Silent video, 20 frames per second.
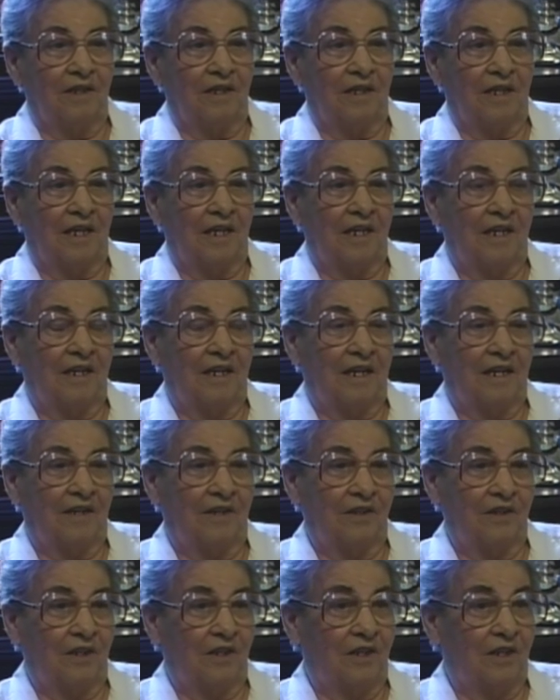I,
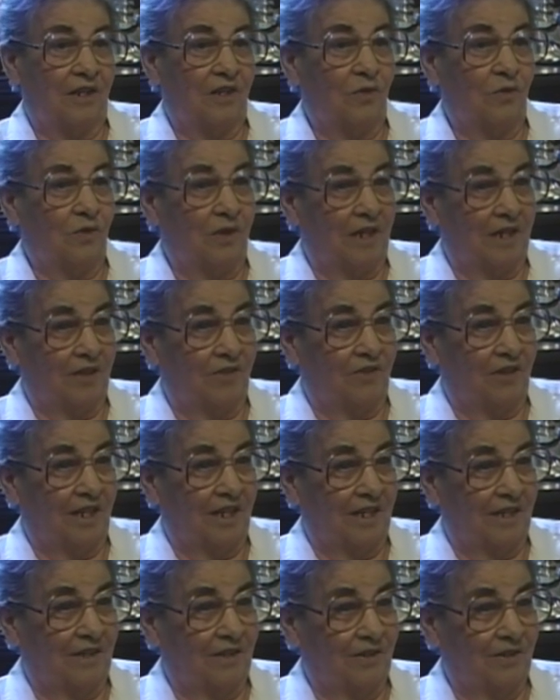I, I know when I
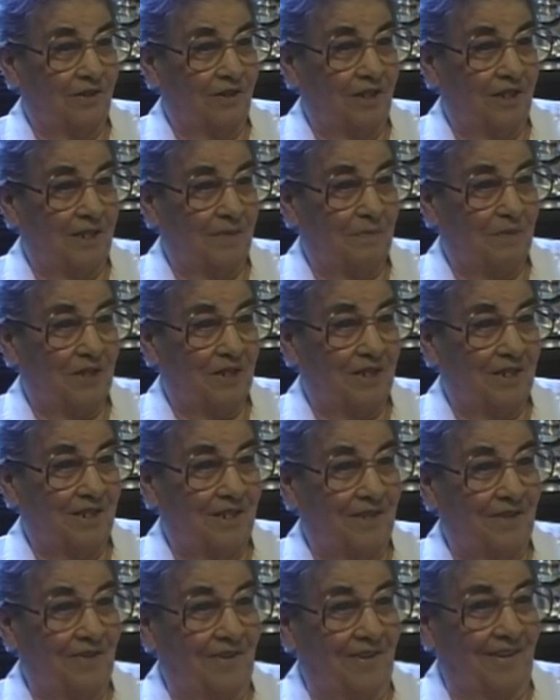tried to learn dip
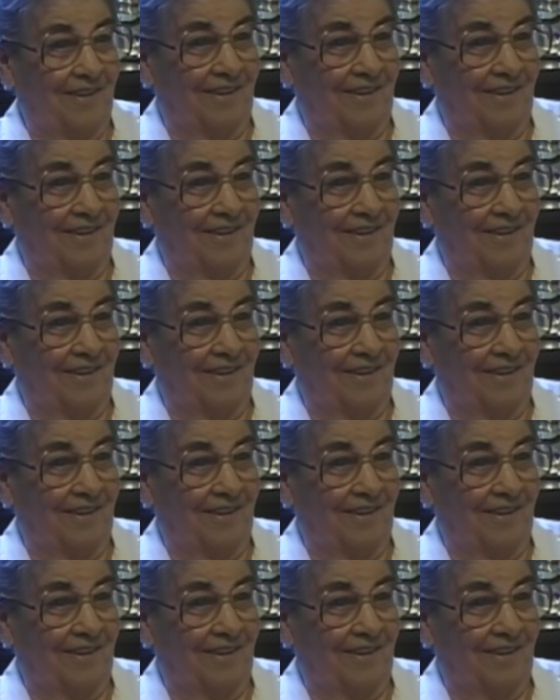snuff,